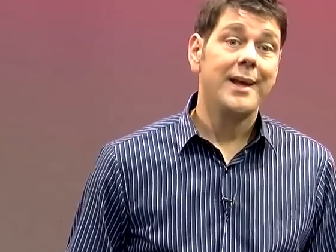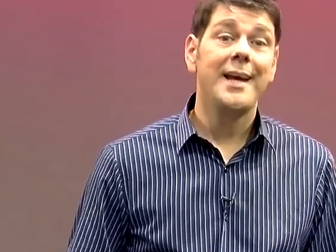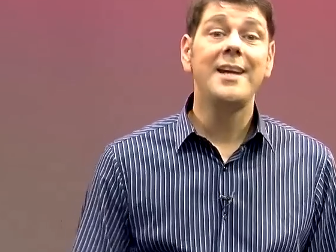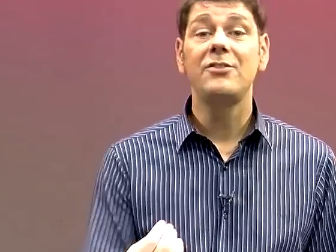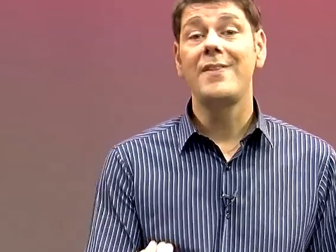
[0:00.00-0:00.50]

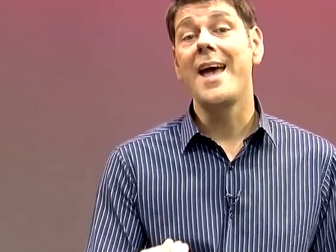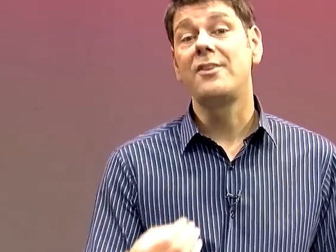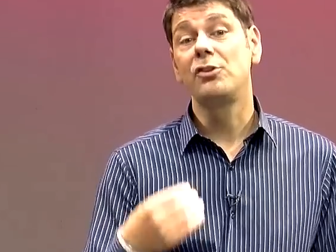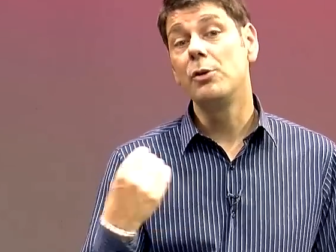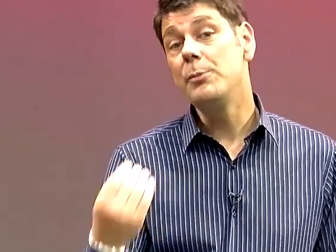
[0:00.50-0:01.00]
It is there
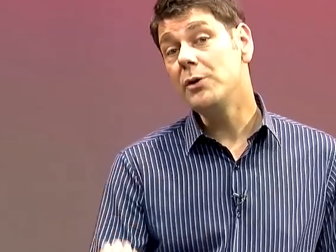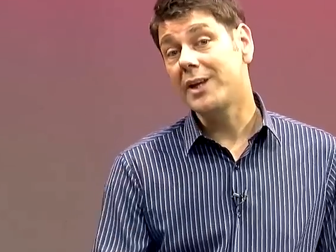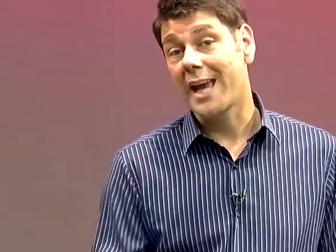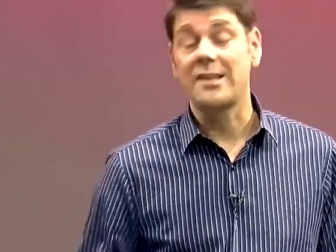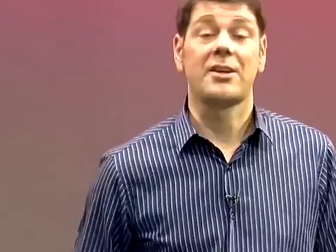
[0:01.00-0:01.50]
to
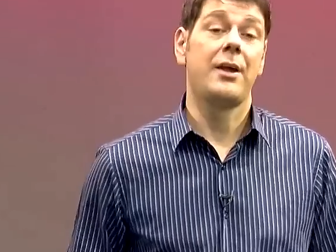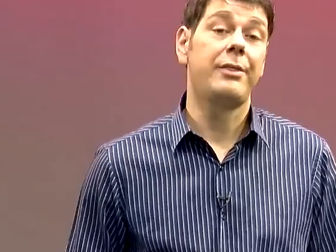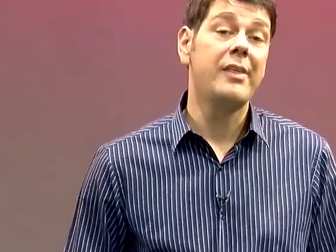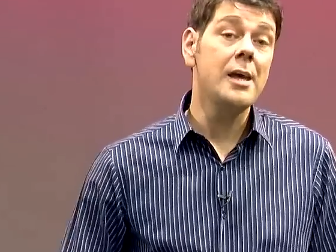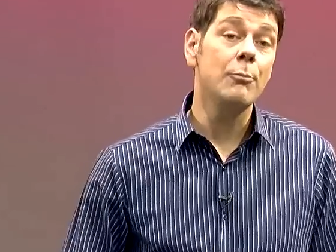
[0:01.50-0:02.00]
communicate a
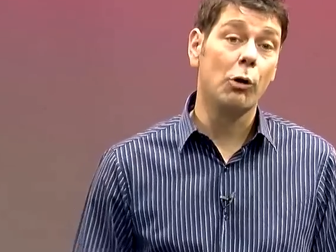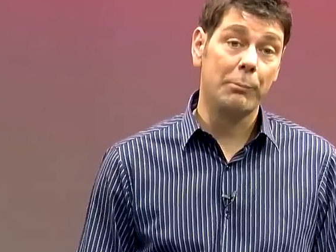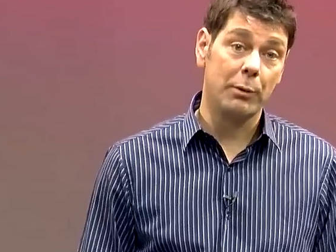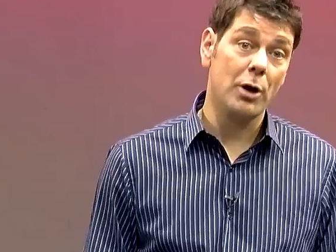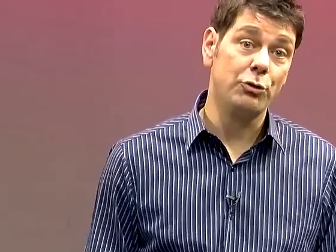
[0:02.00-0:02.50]
theme or a
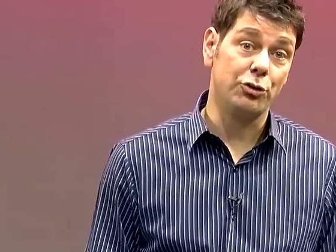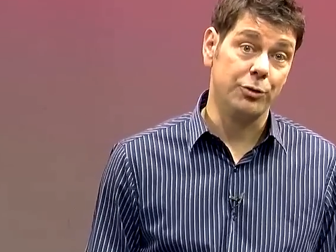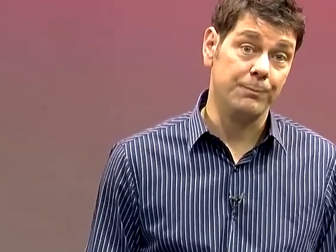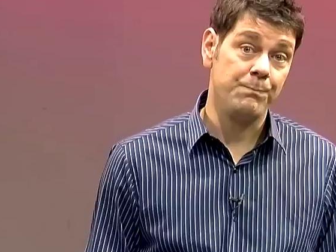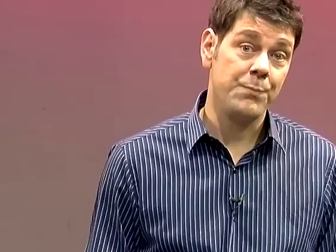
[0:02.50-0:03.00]
promotion.
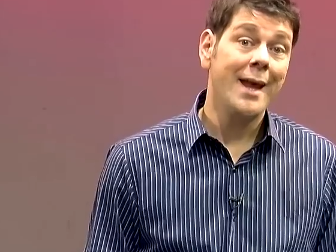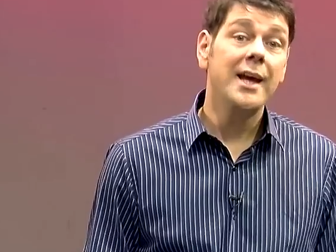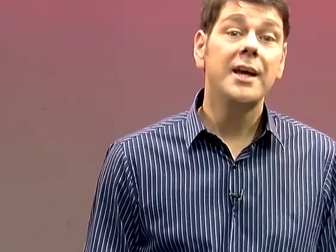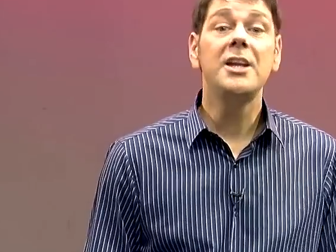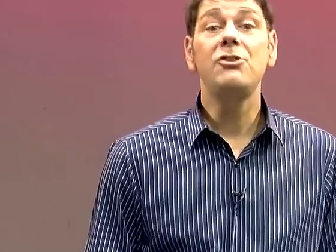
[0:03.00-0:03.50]

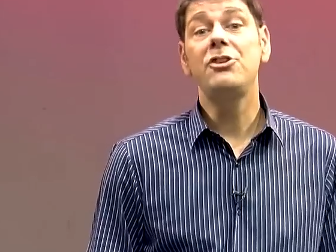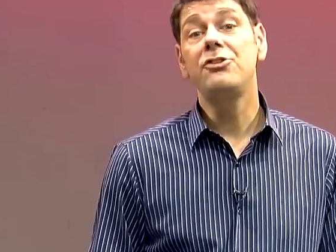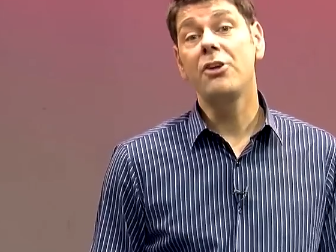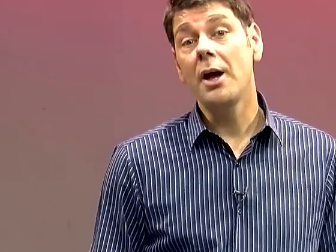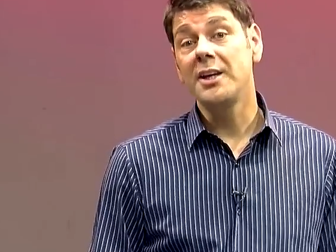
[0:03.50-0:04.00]
It is
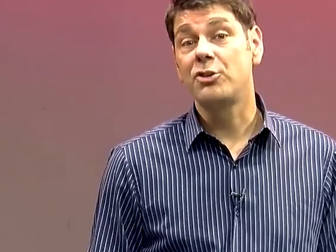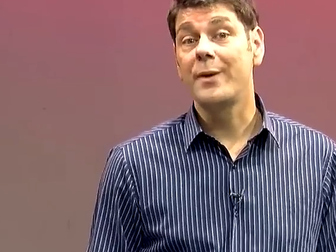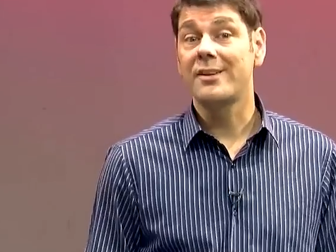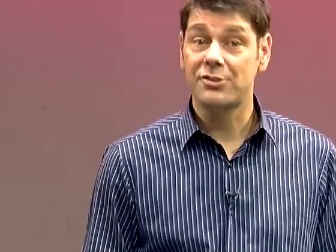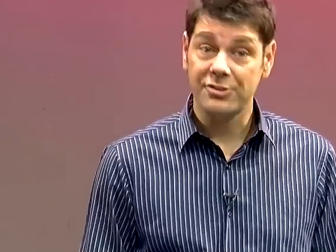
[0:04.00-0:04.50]
designed to
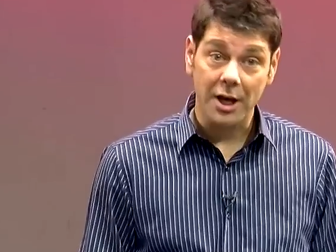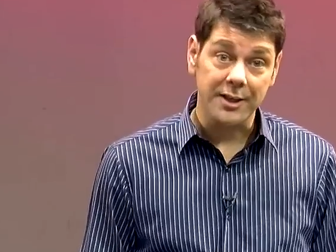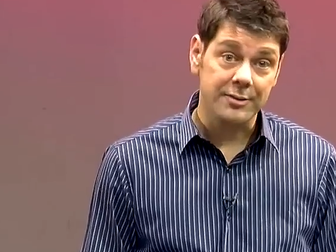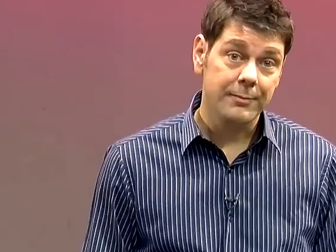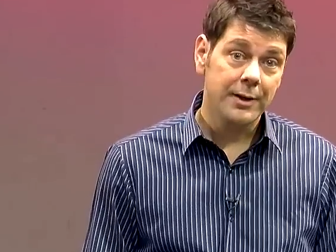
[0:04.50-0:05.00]

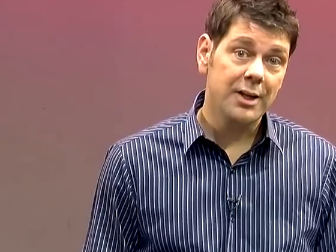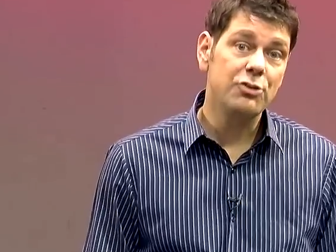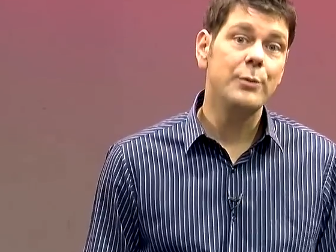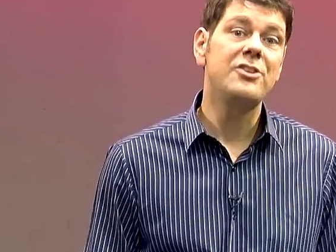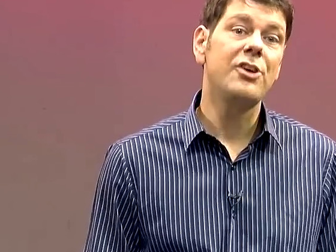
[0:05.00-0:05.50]
excite and
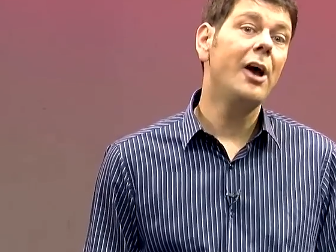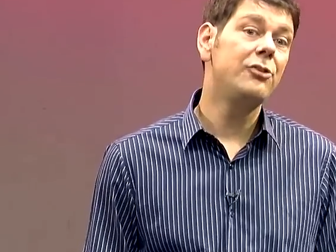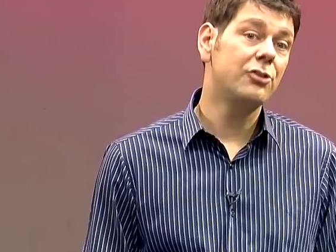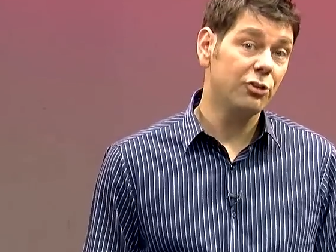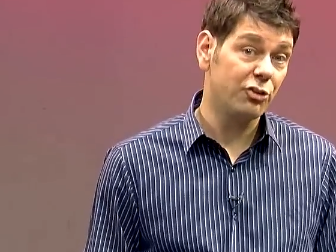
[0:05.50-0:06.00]
to
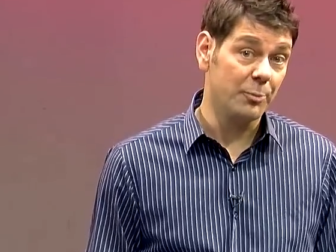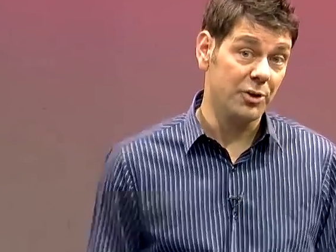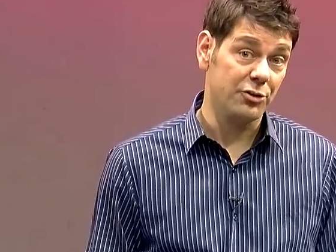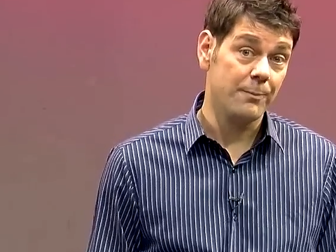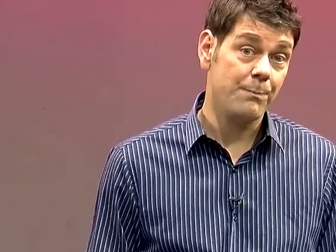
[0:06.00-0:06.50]
entice
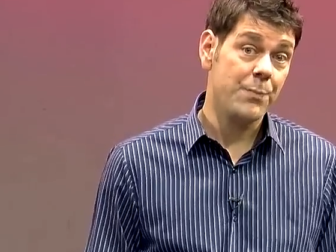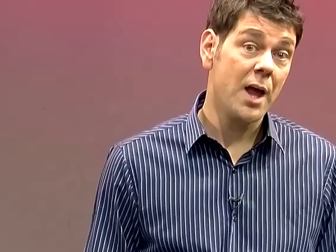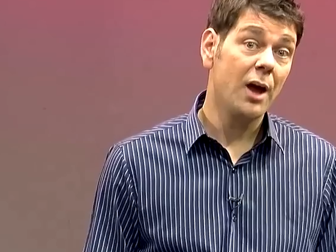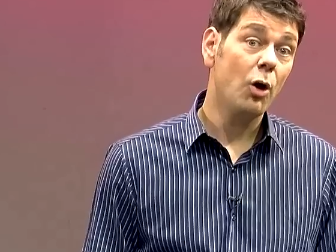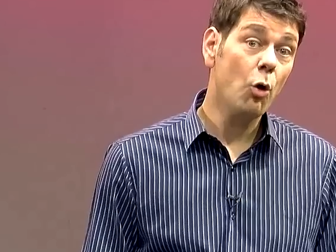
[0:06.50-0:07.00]
customers.
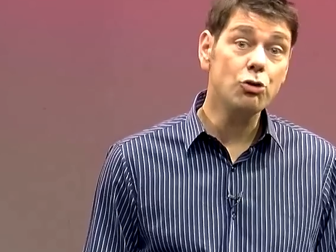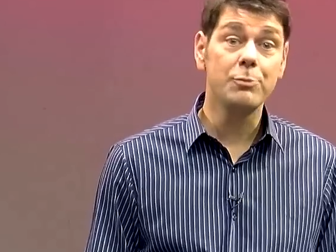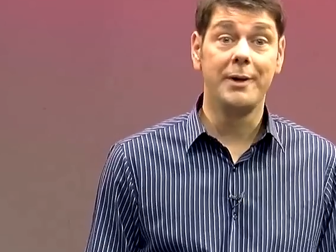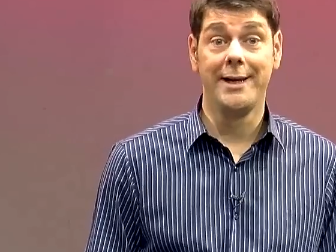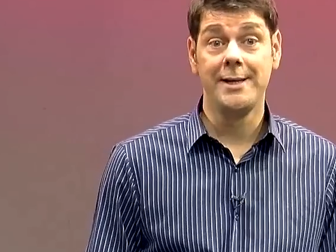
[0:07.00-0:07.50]

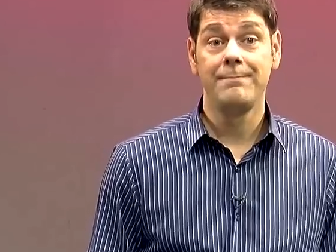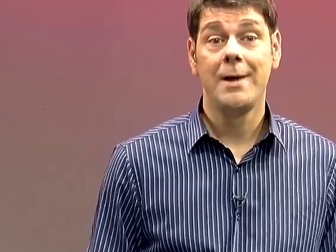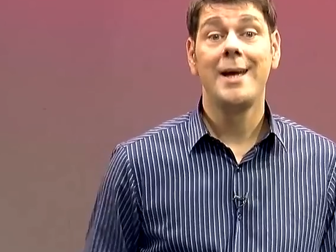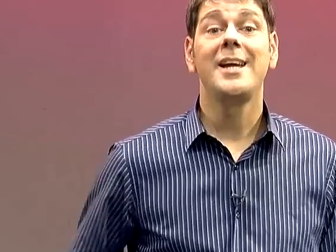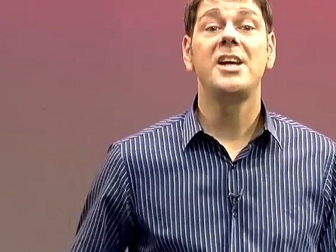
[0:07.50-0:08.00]
Ultimately,
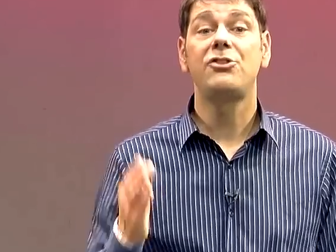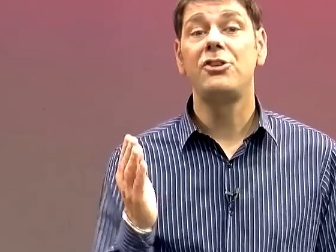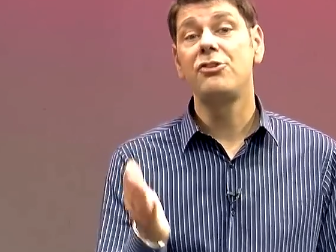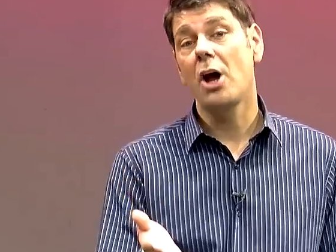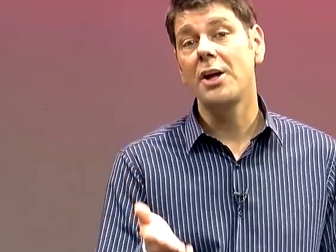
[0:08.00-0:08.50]
it's
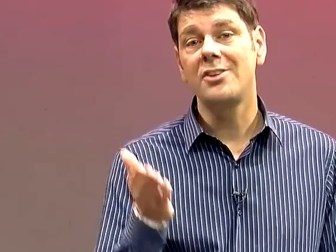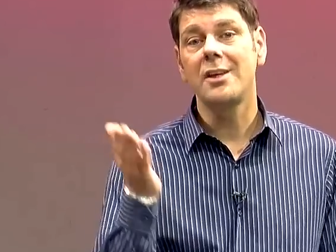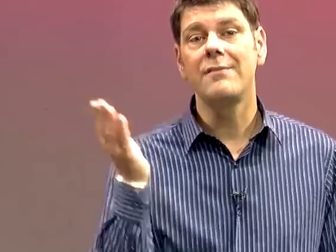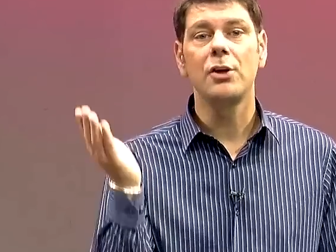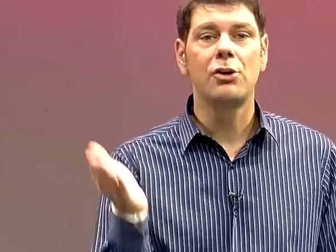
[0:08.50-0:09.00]
designed to
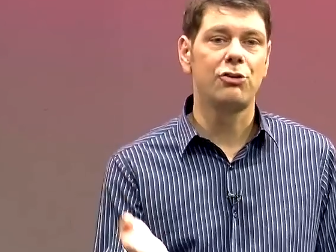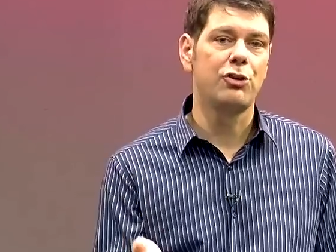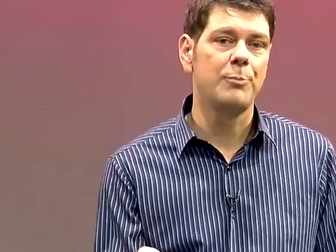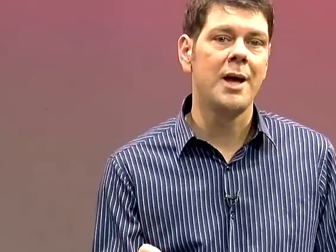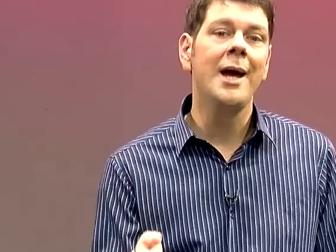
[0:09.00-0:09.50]
give the
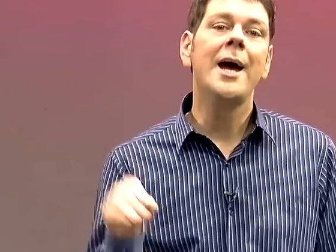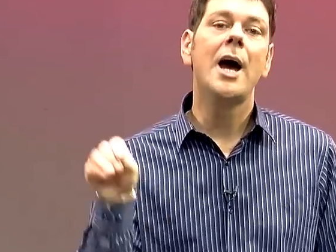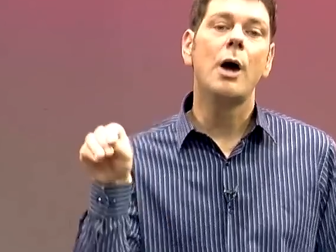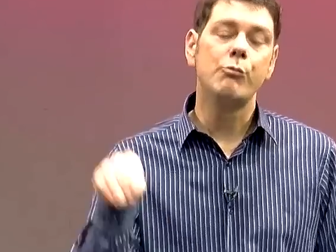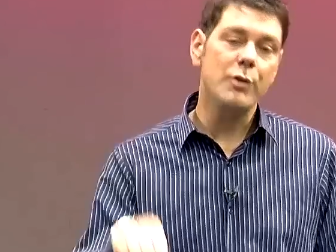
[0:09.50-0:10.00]
customer
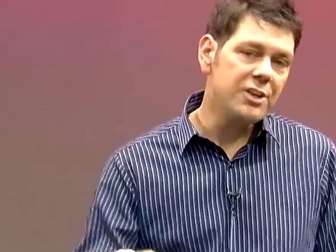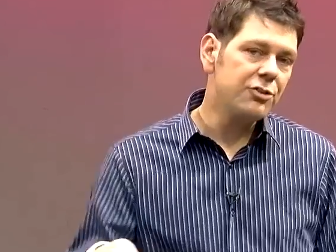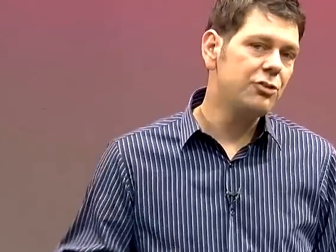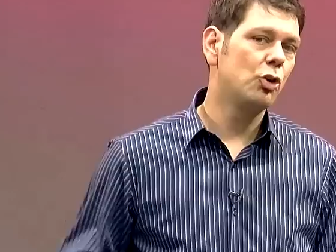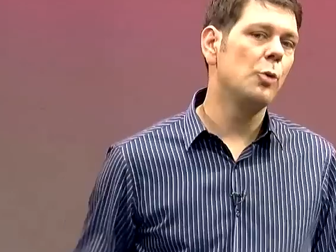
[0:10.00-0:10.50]
a
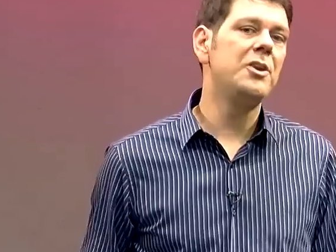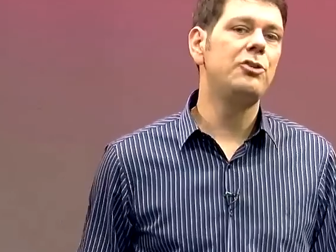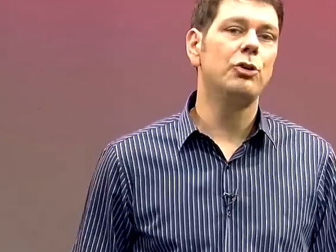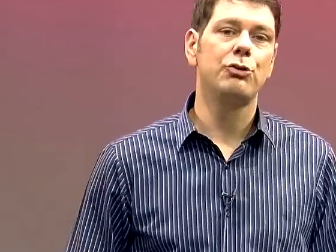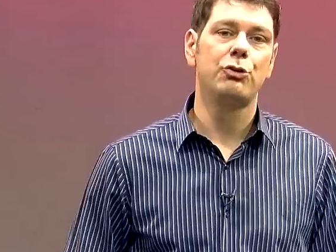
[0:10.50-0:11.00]
reason to come into
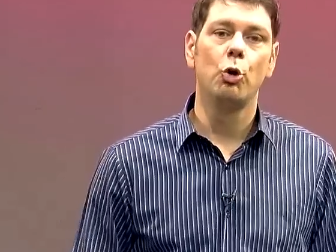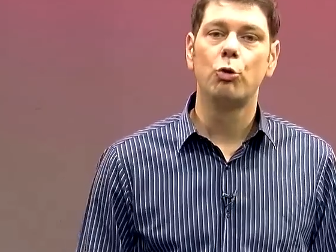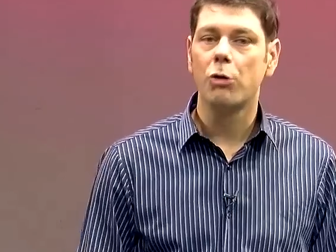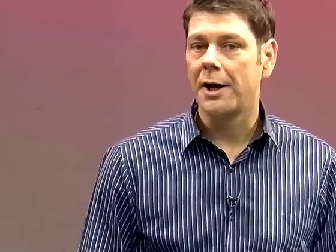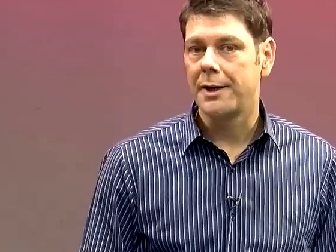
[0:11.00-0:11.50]
your store
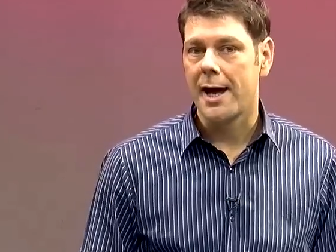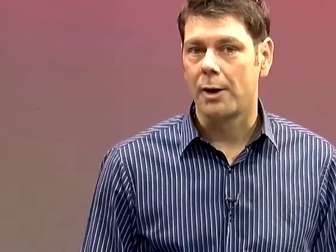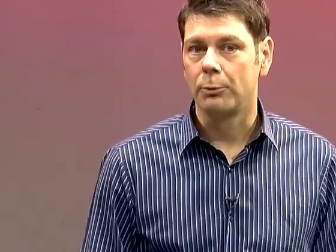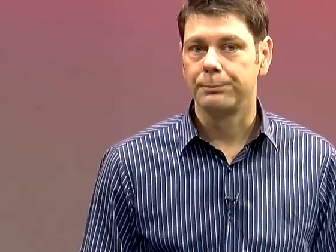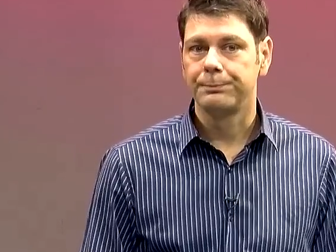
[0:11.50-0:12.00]
right now.